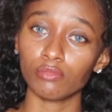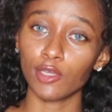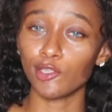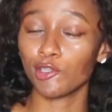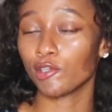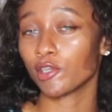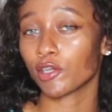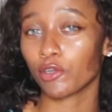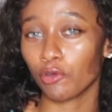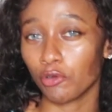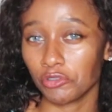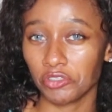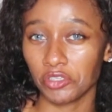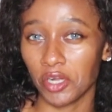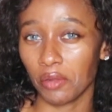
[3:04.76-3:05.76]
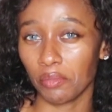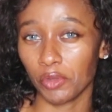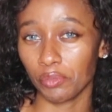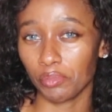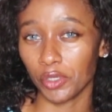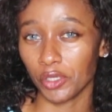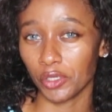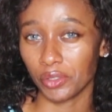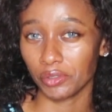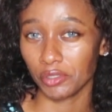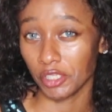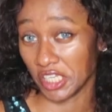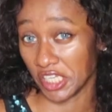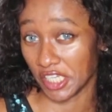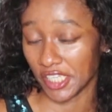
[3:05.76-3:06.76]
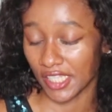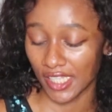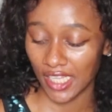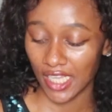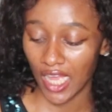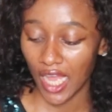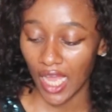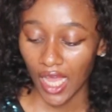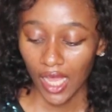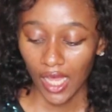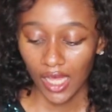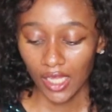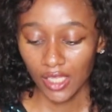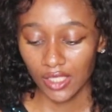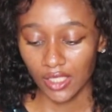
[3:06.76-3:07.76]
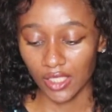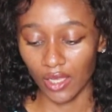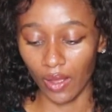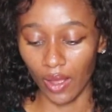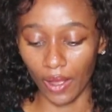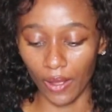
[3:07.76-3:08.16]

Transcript: any other country I may be in. So